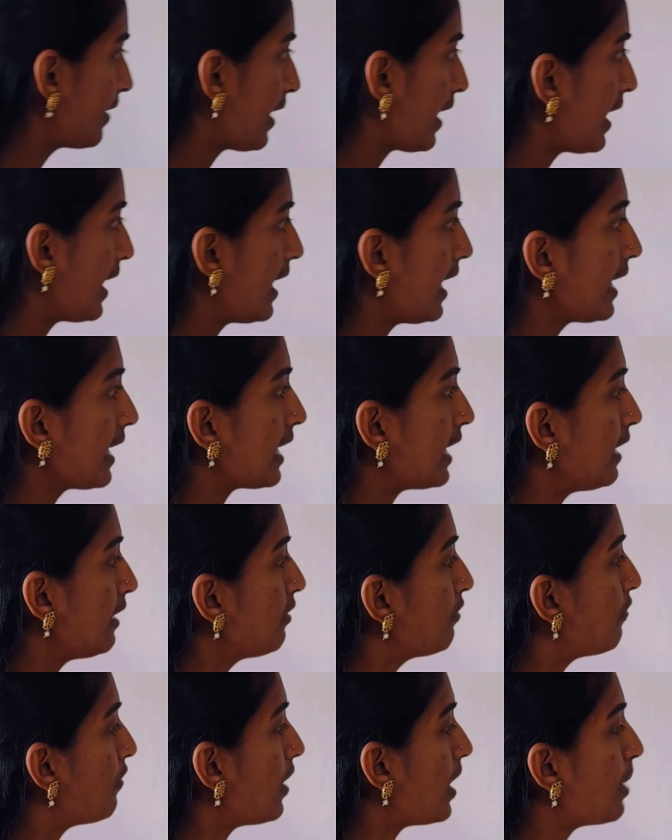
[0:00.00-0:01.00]
triangle
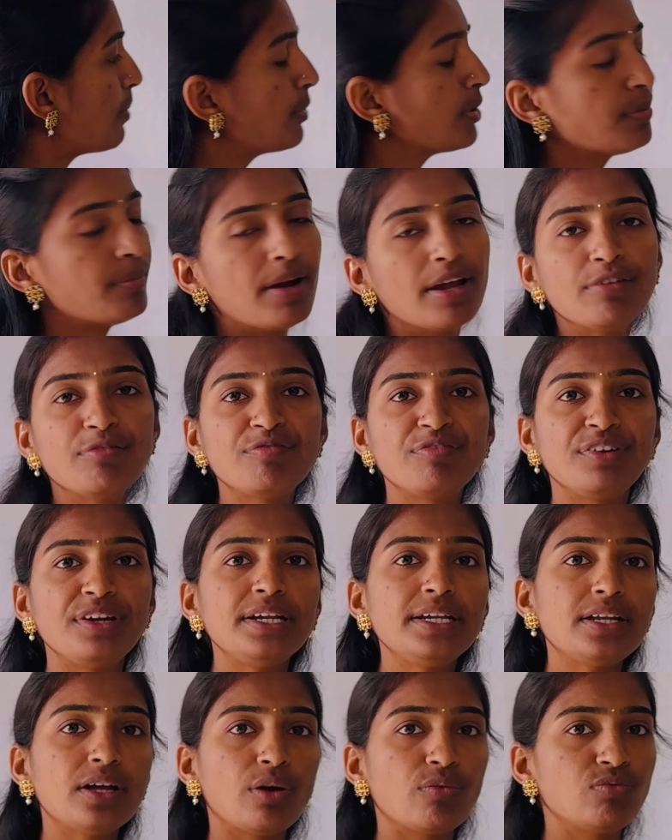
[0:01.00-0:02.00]
formed by
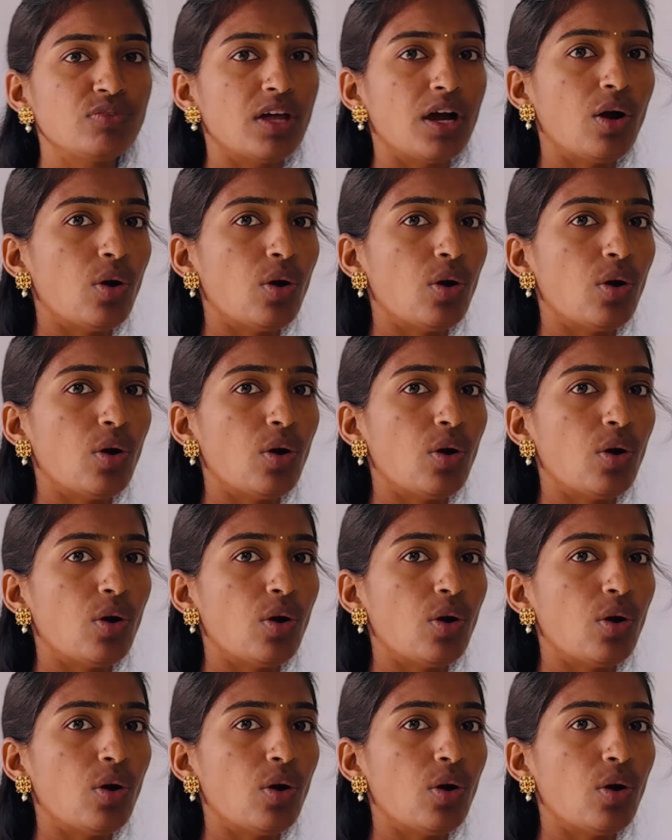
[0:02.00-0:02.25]
feet of the